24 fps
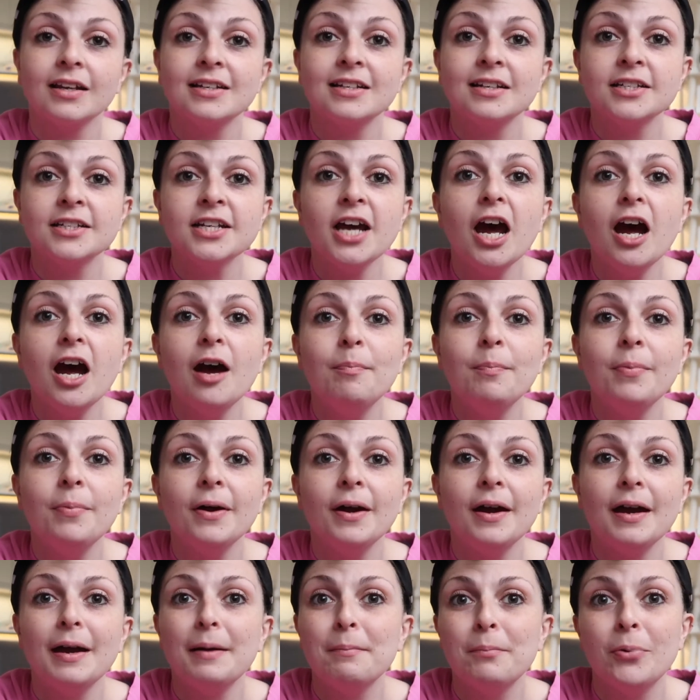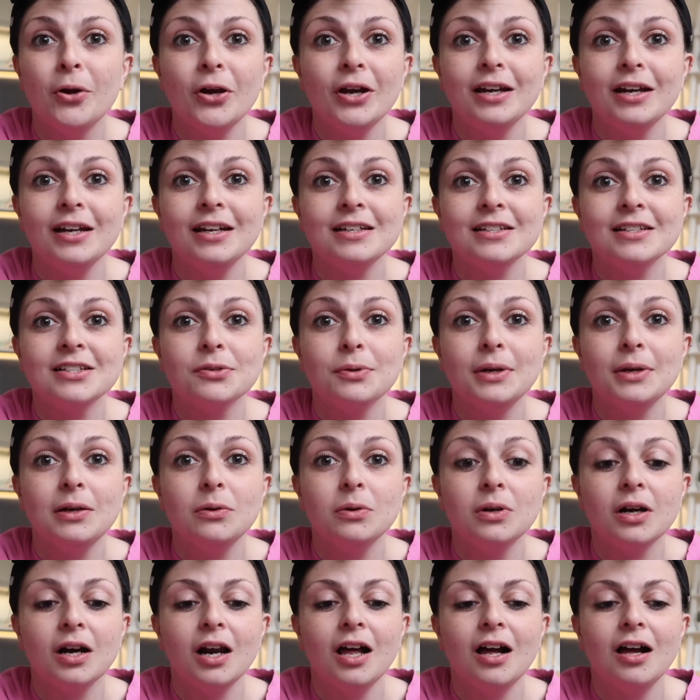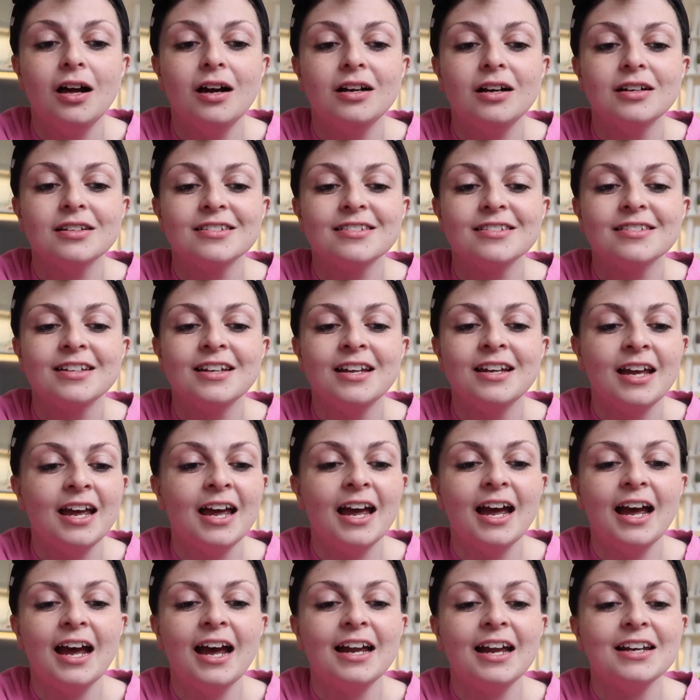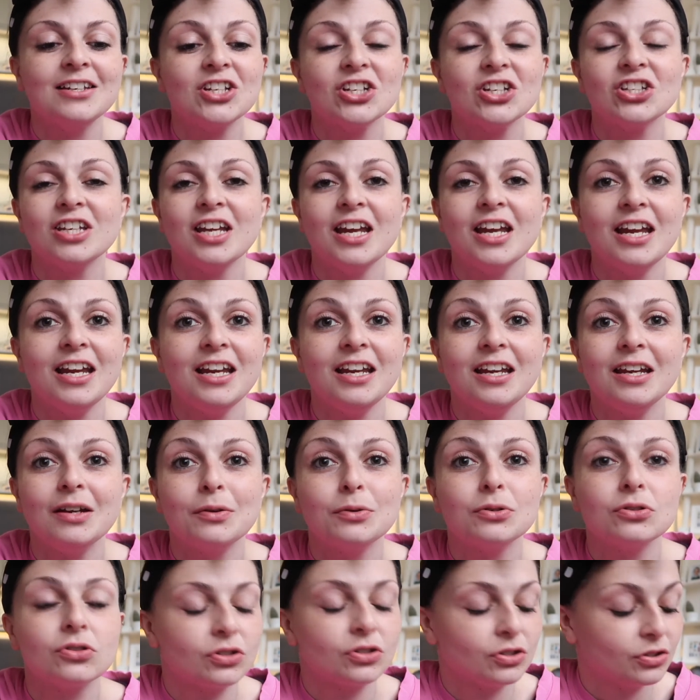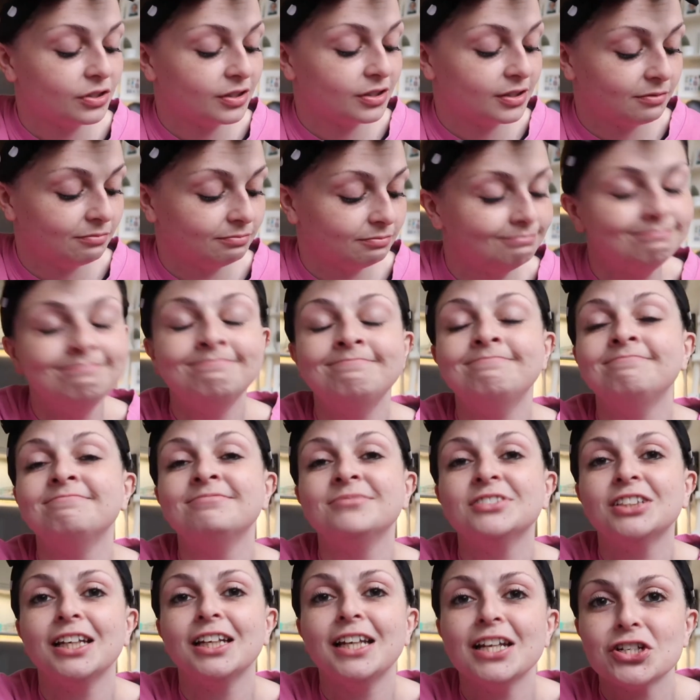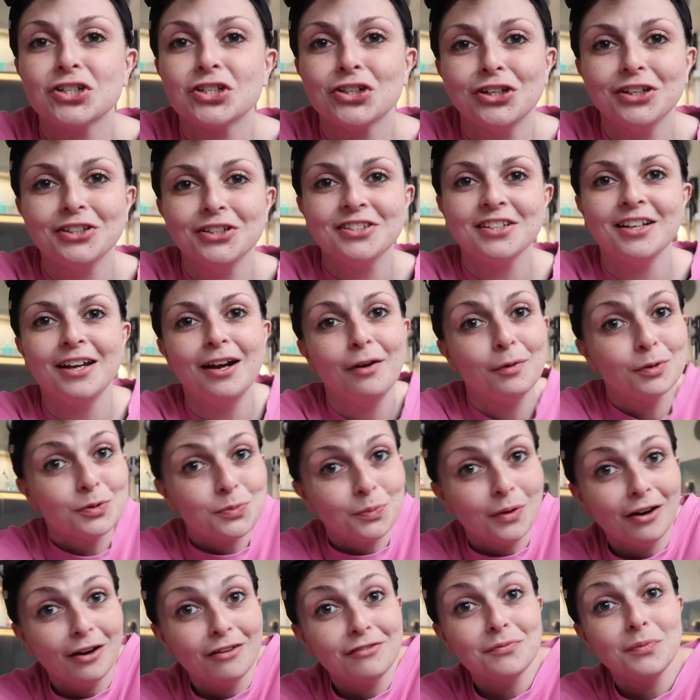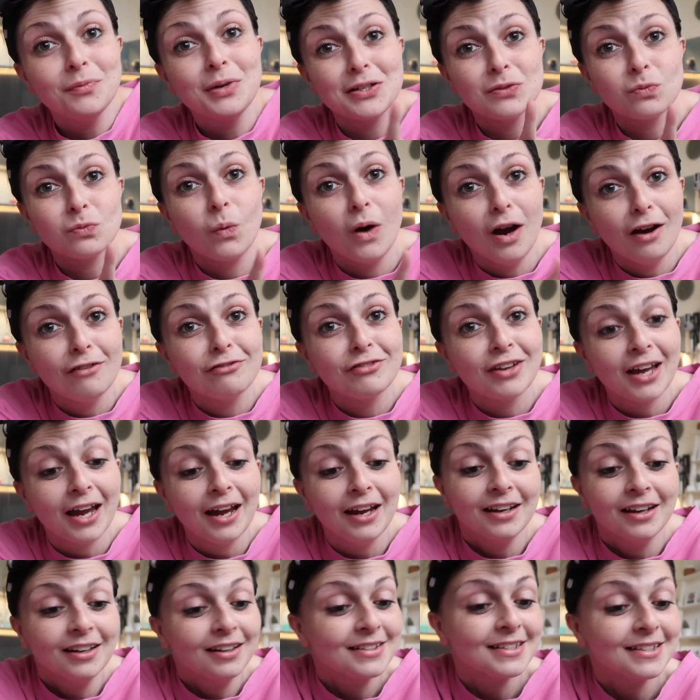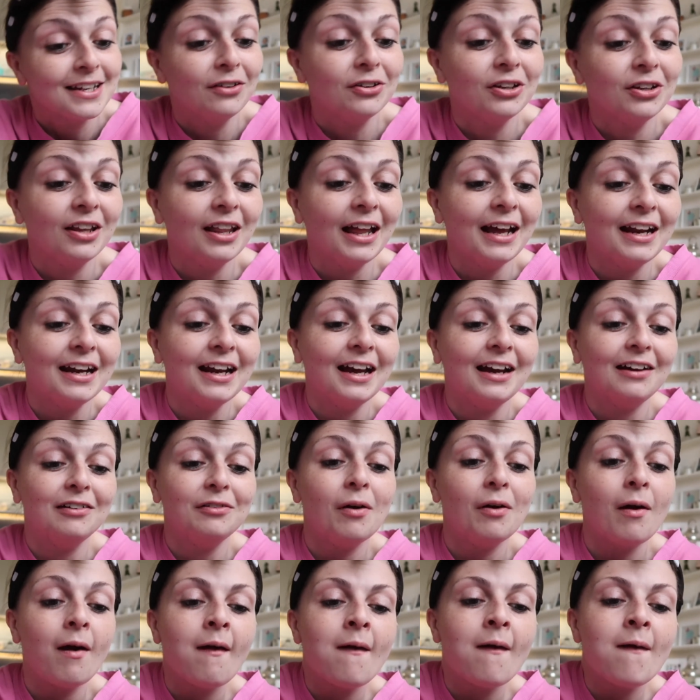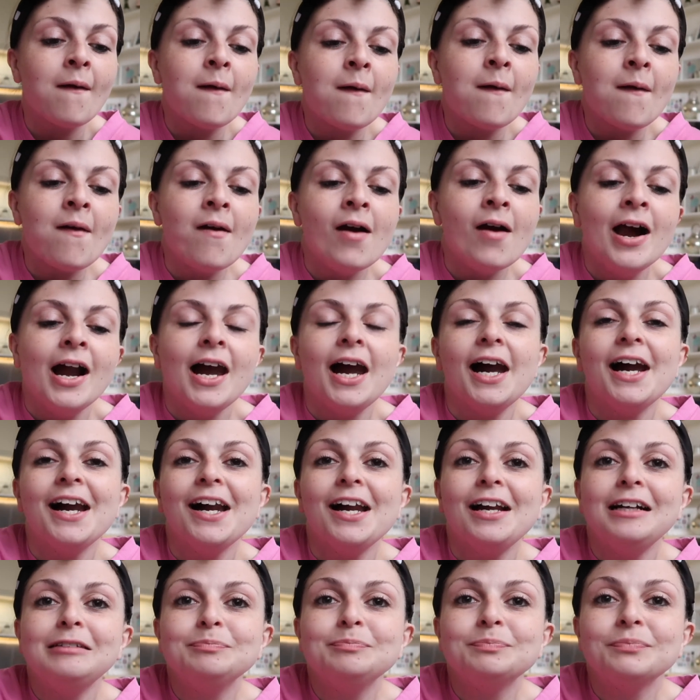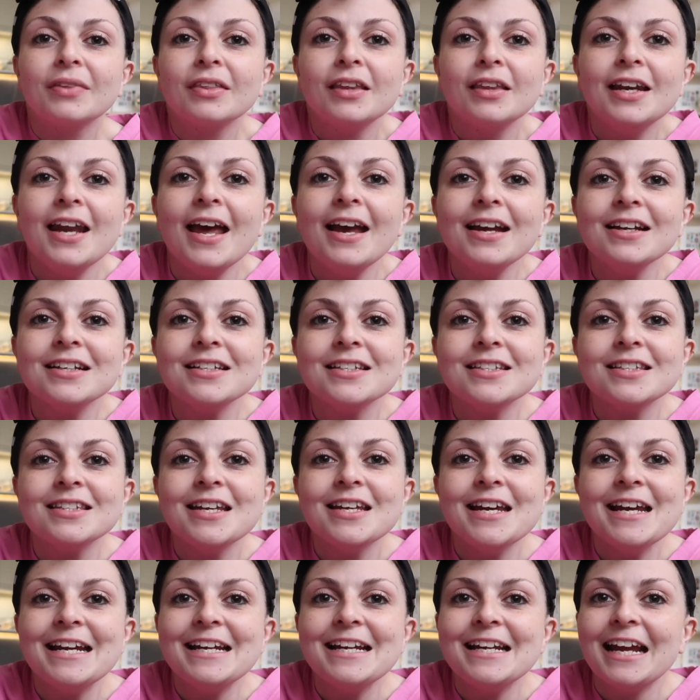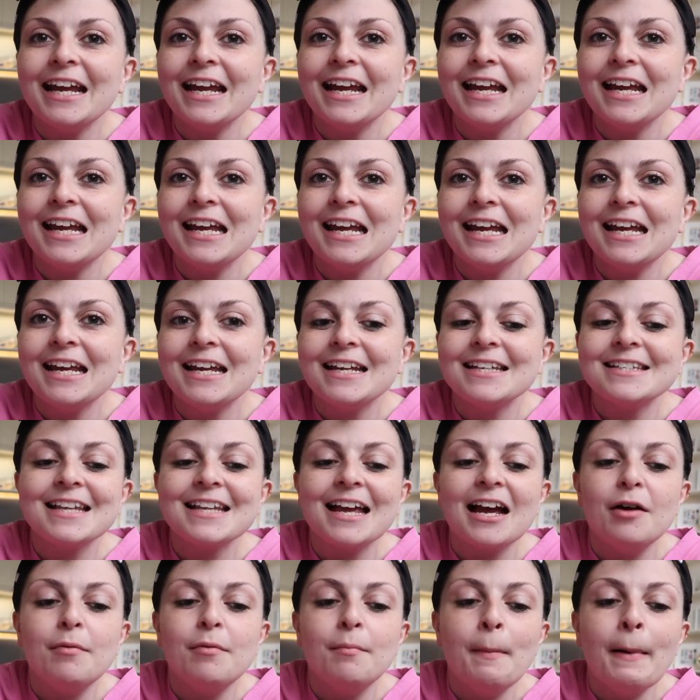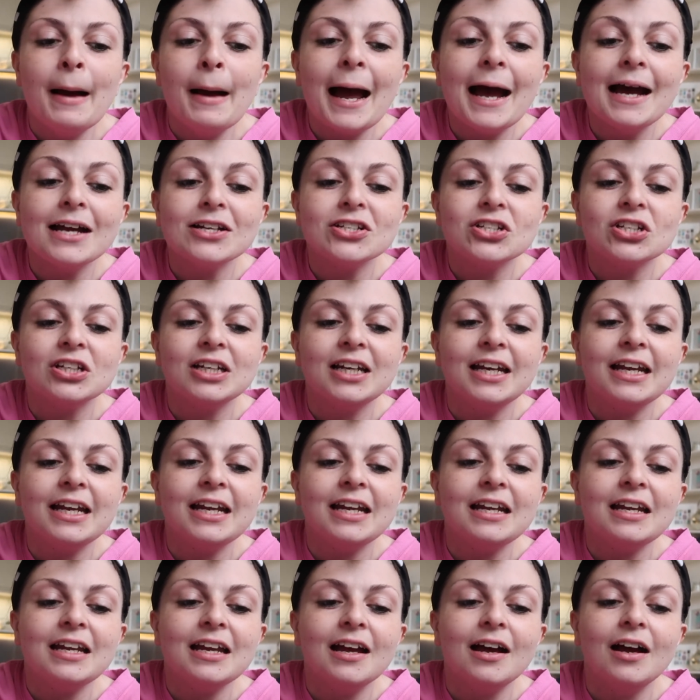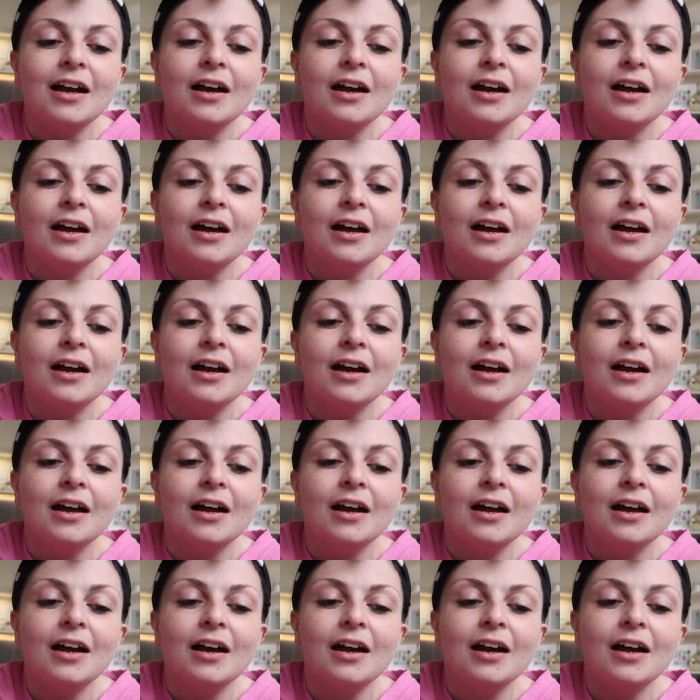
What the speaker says: tub and put it into a little glass and just eat. It was just delicious. It's worth getting, I tell you that now. The next thing is actually